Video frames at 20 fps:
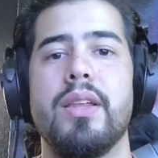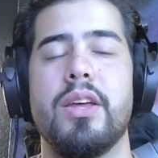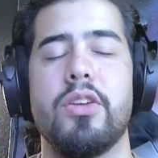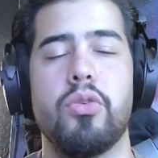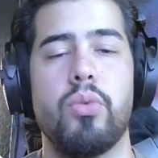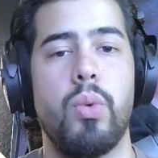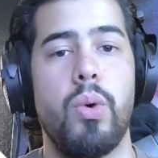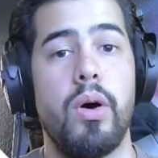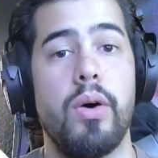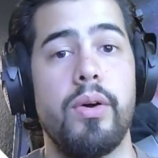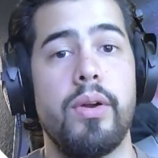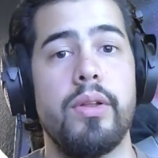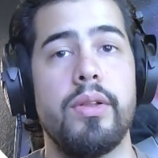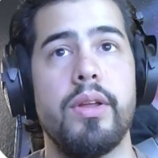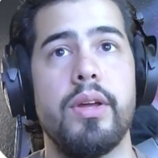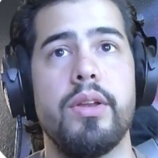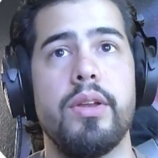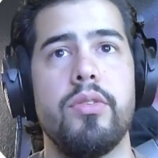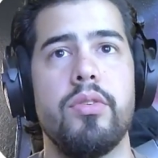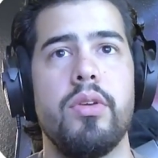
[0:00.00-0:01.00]
quality
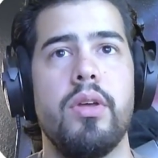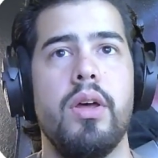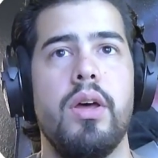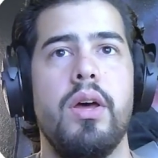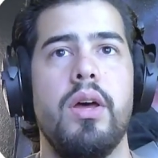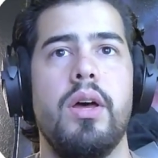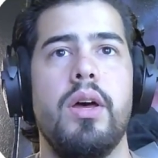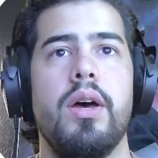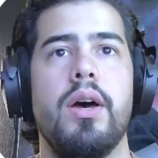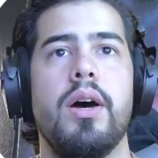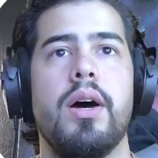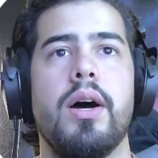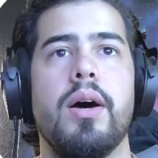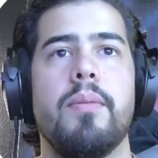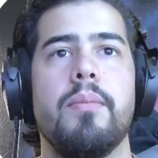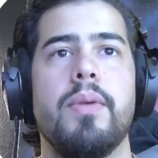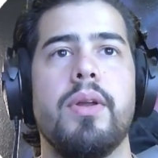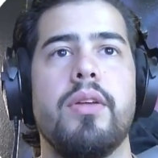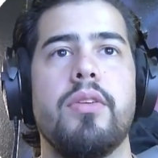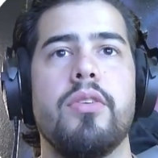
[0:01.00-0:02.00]
leads.
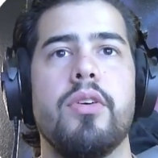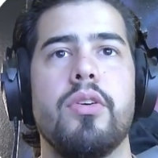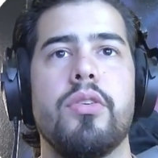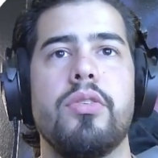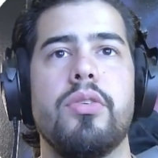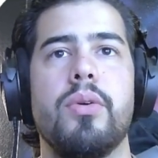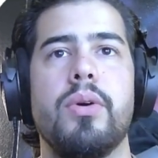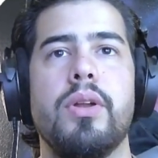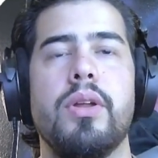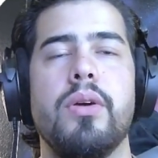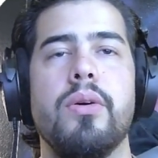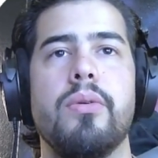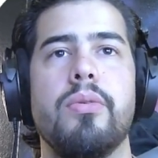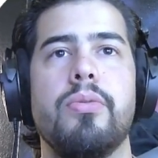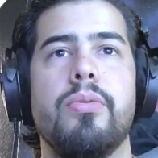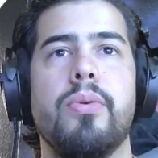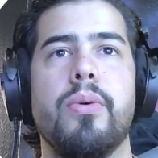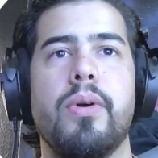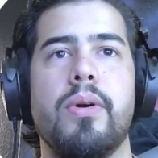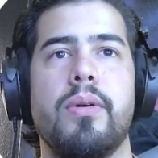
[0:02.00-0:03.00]
And it's also ideal
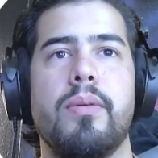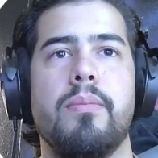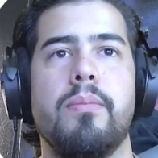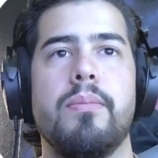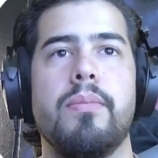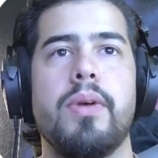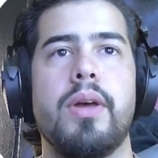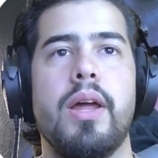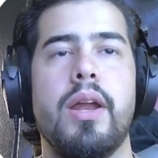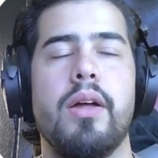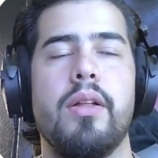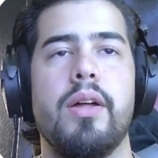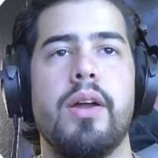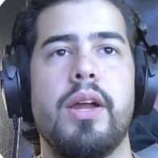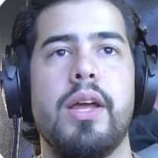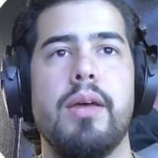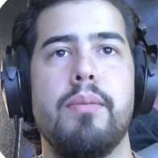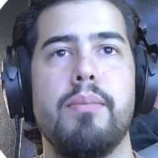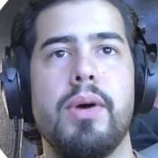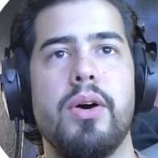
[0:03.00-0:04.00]
for getting a lot of
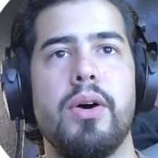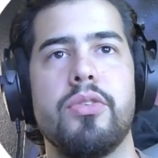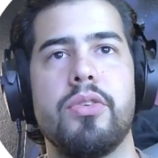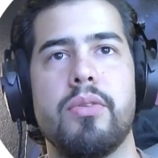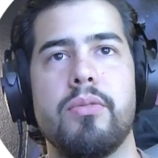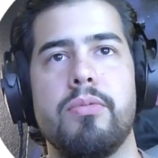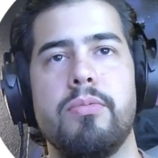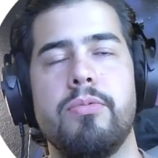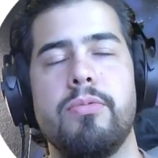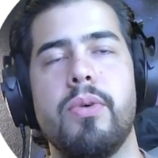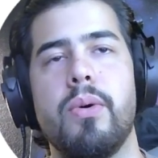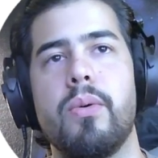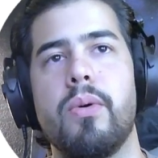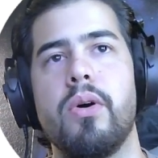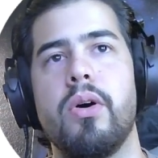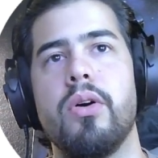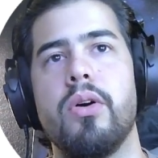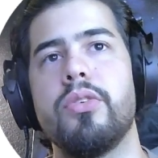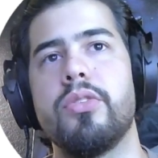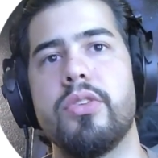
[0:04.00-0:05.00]
emails and phone
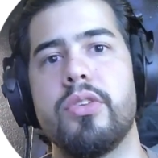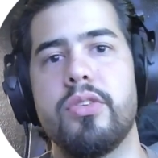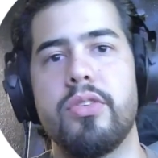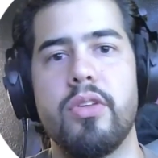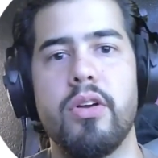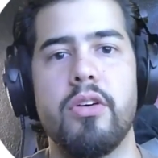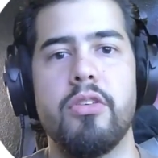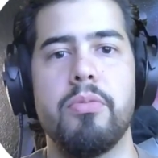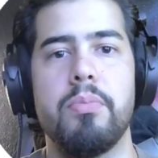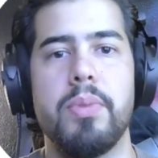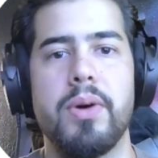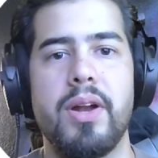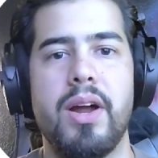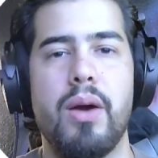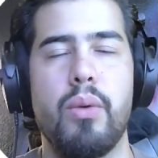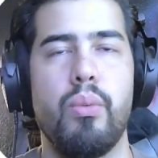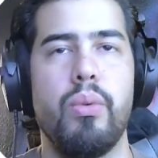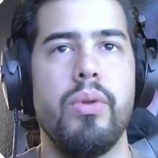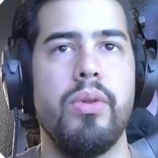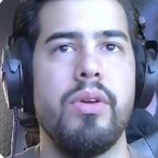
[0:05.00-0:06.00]
calls and stuff, but
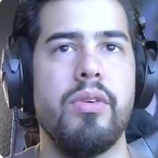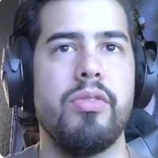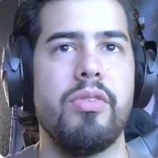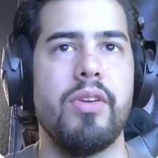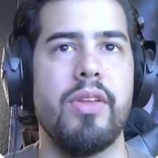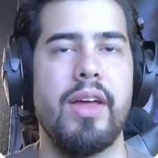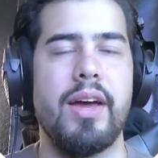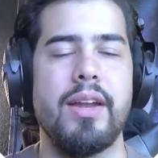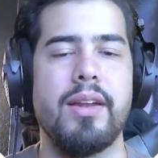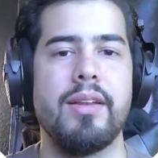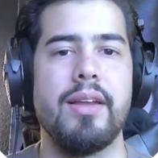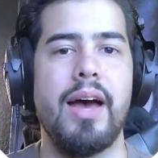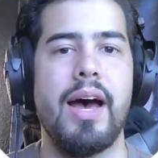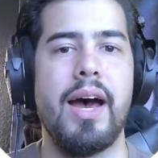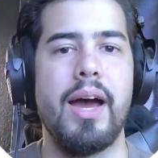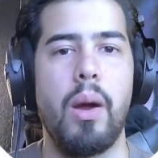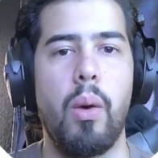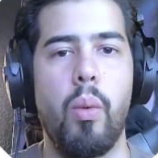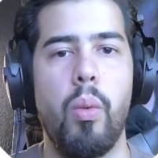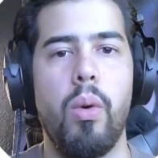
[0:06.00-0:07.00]
not really for that
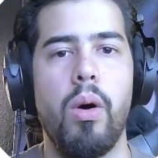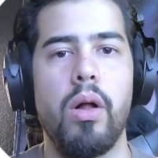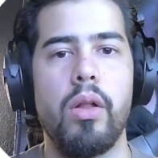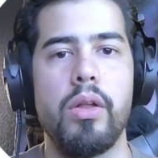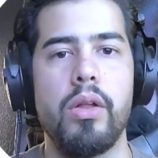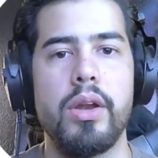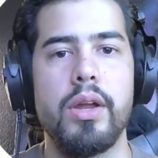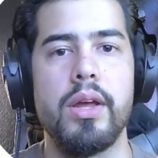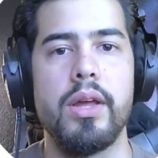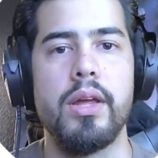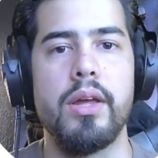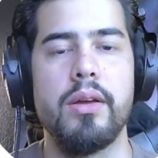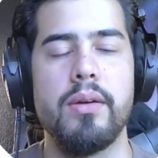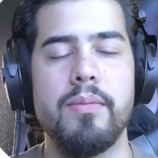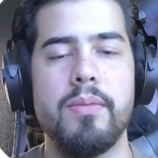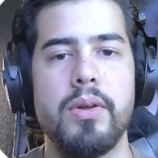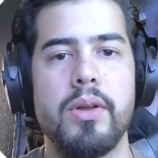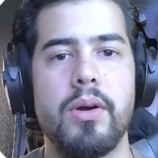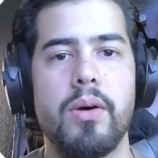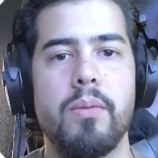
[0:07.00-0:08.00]
high quality,
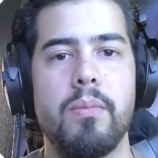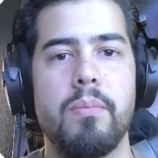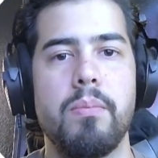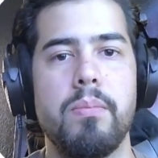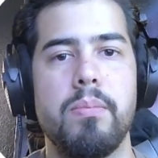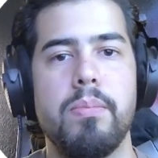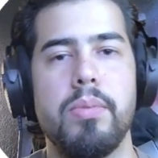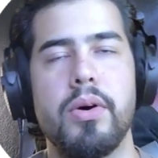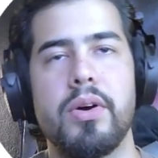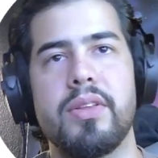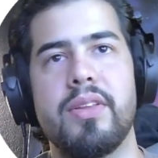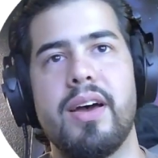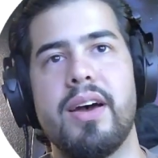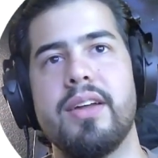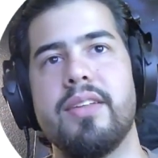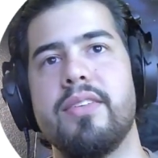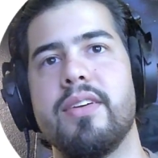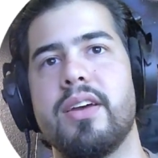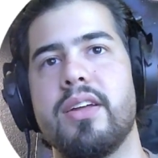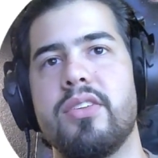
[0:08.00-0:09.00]
booked high
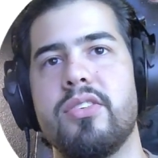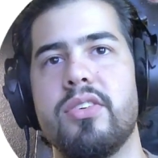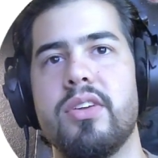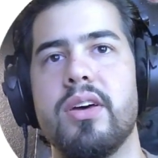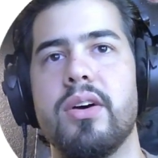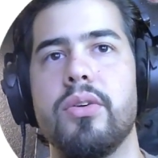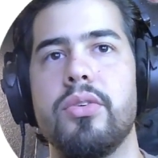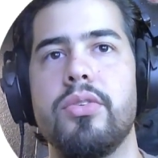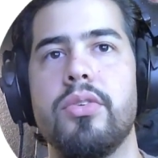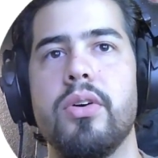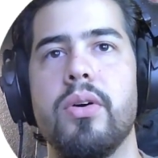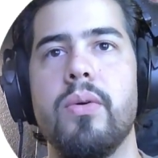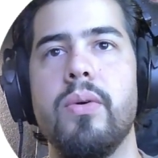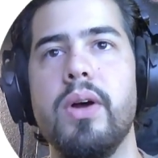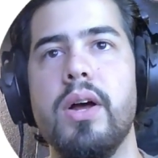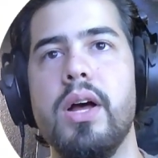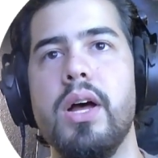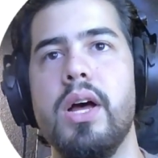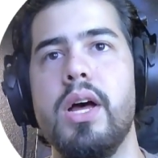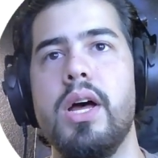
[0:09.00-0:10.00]
ticket sales. So,
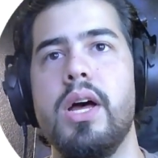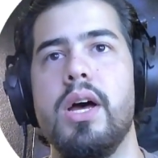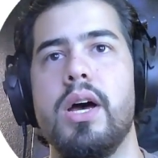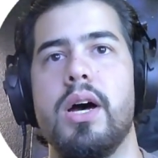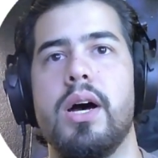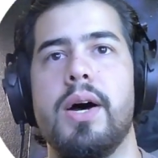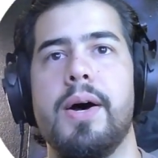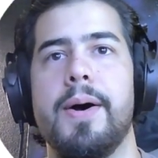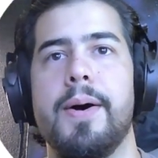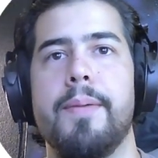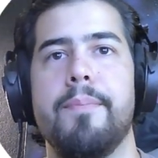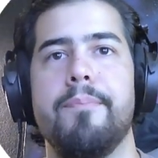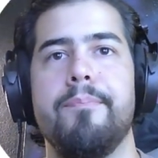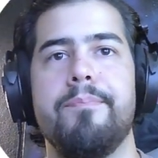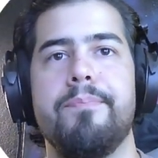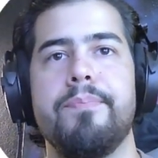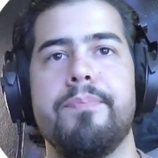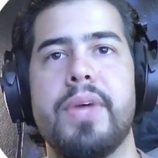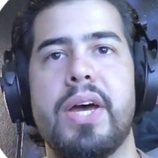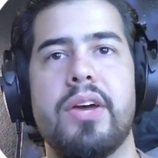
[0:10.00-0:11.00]

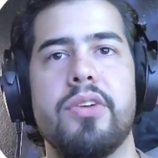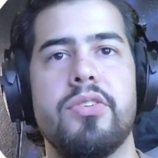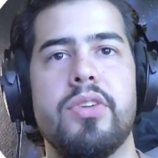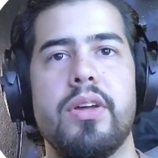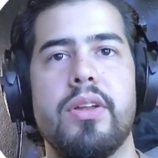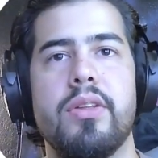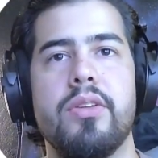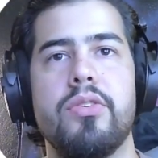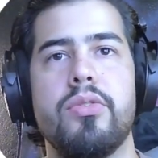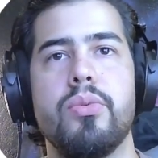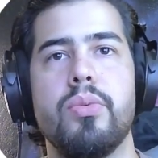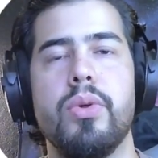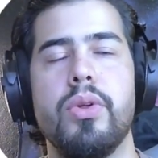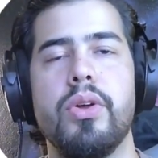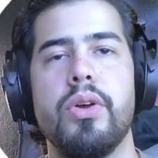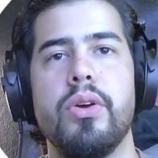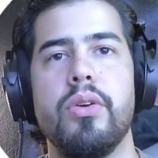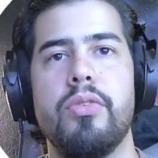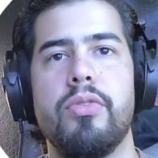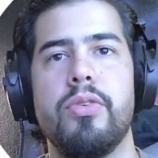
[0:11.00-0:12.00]
like I said, this is really
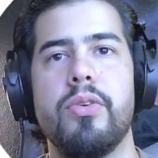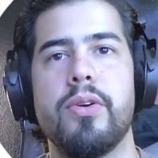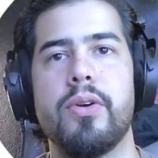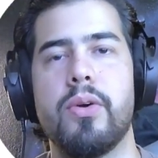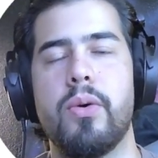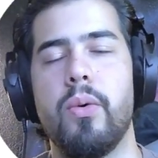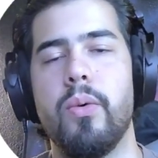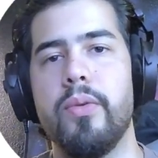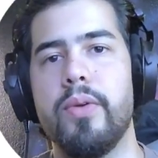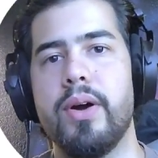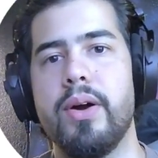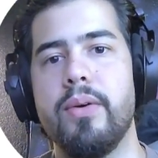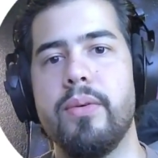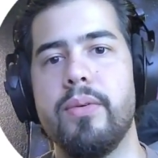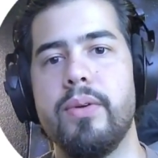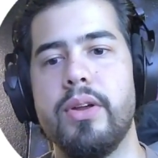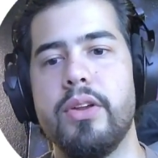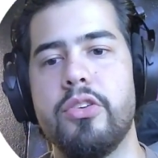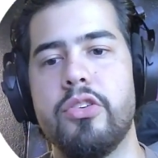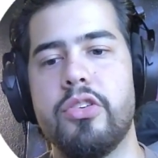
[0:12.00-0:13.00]
good for colder
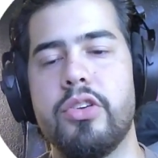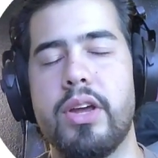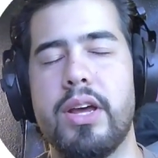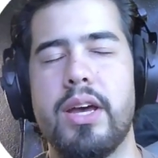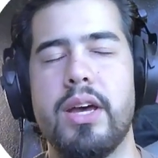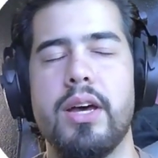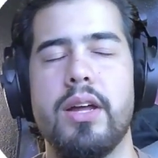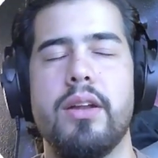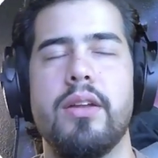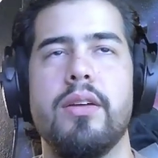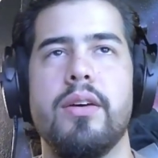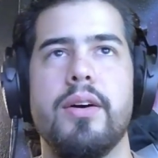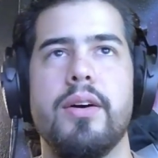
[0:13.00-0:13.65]
outreach and